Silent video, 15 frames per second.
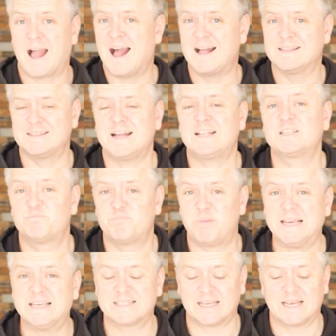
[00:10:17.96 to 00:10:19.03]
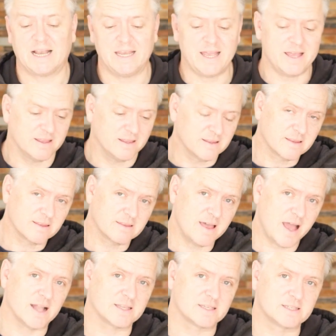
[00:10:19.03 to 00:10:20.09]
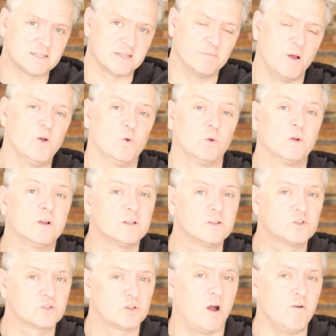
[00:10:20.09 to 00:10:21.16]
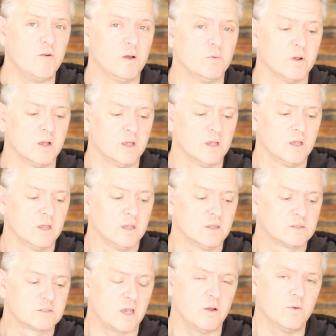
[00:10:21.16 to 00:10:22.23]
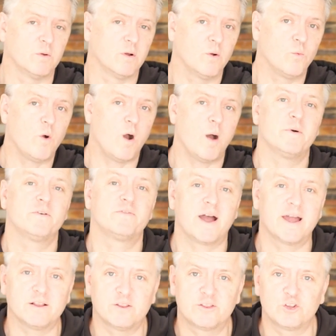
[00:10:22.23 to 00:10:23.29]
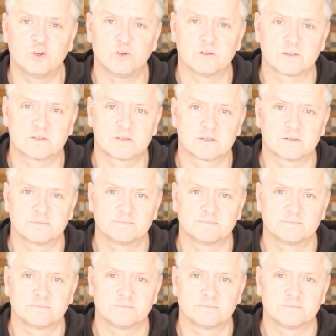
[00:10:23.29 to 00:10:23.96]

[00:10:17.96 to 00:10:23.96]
And that's basically it. That's the Moog Toro. So, what are my final thoughts?